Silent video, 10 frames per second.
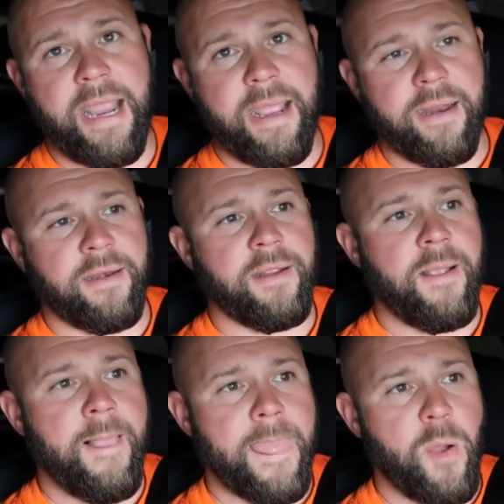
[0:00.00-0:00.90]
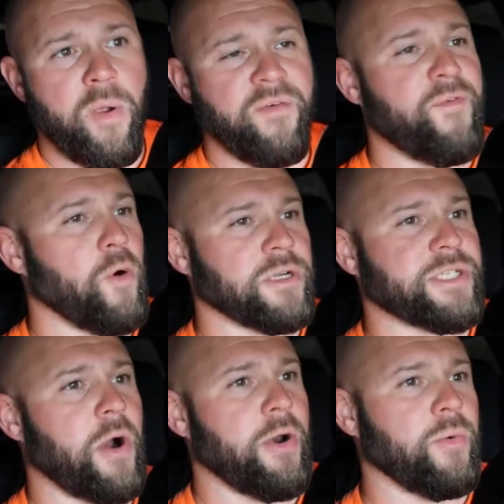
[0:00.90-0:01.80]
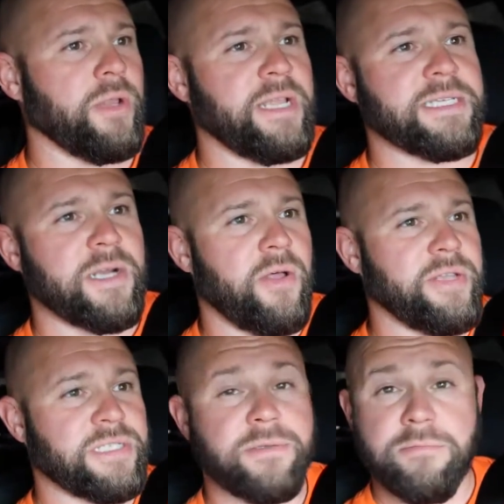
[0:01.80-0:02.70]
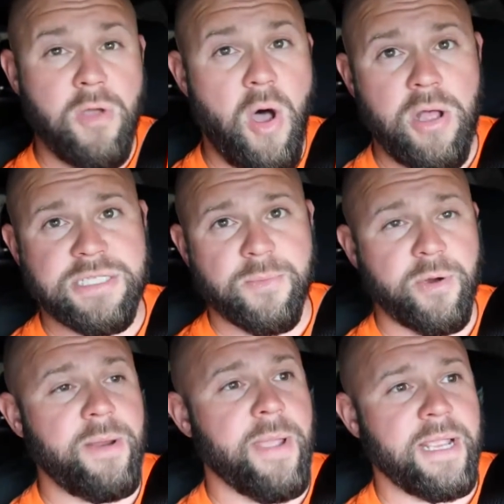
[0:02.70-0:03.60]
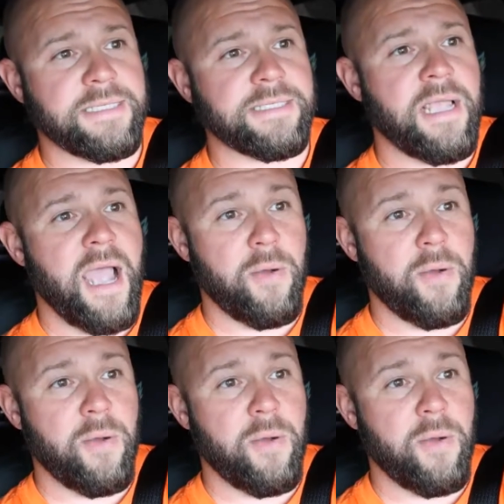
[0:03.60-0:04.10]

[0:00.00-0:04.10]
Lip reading: And when Ford started releasing all these awesome rebates,